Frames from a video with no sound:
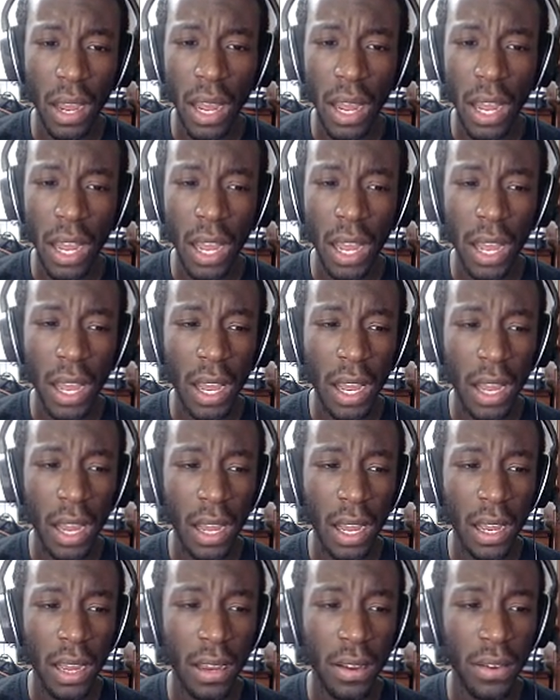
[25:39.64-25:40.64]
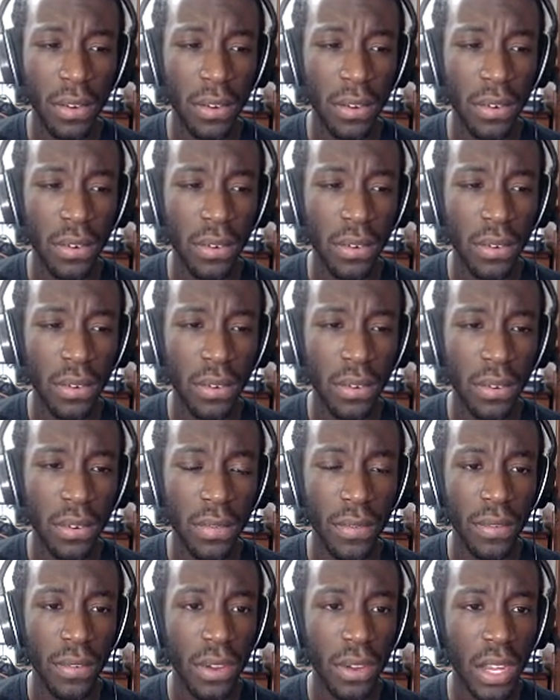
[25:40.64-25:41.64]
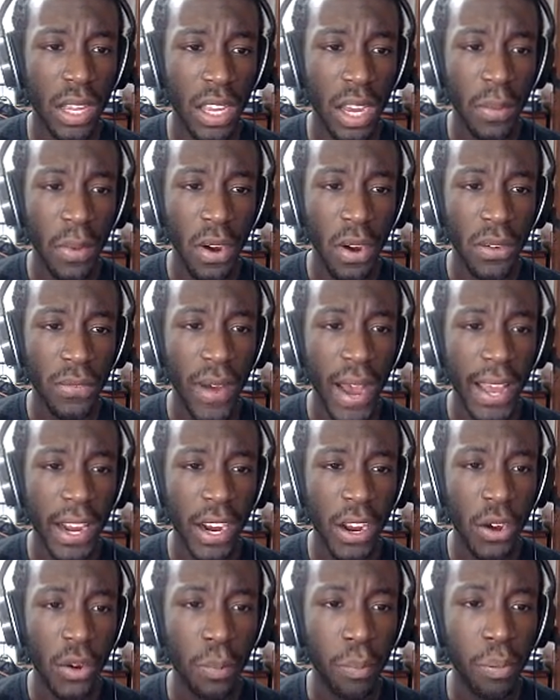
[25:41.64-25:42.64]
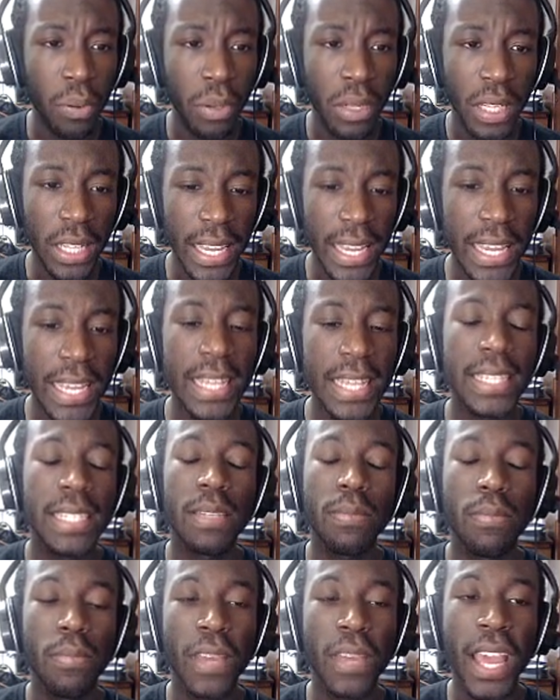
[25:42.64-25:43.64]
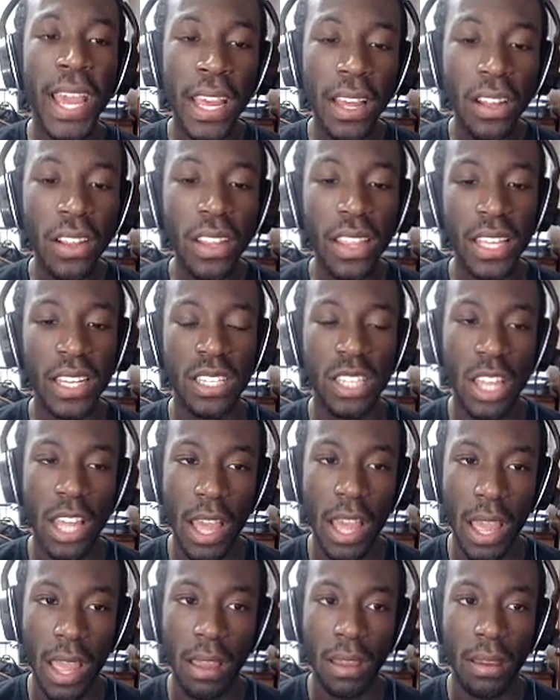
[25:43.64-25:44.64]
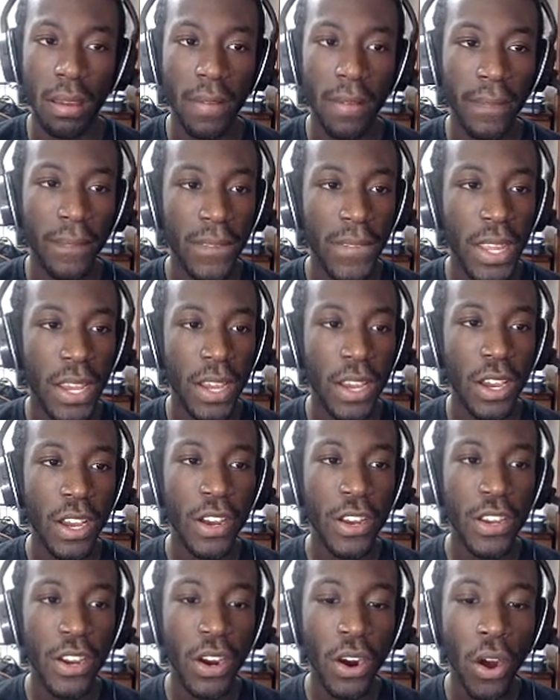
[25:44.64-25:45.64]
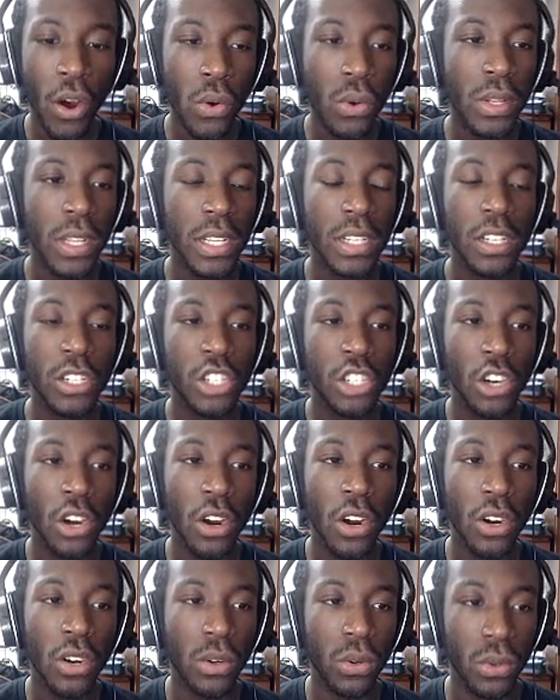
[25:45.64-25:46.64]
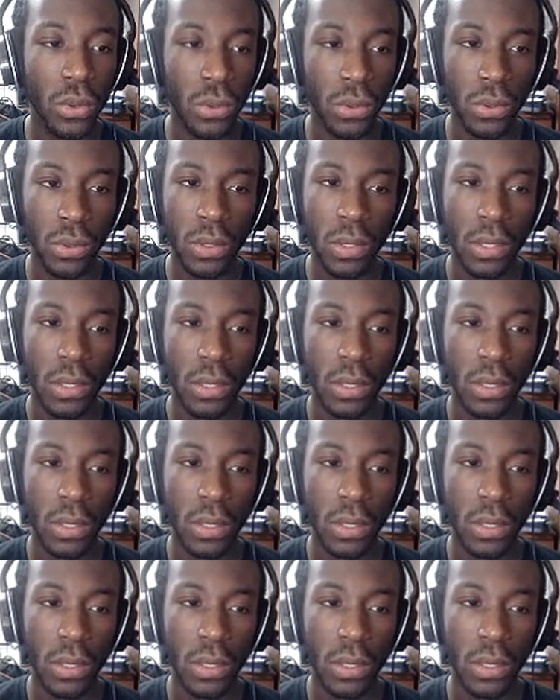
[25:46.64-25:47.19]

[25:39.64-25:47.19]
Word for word: Come on, Fido. Please kill this thing. You're holding the charcoal.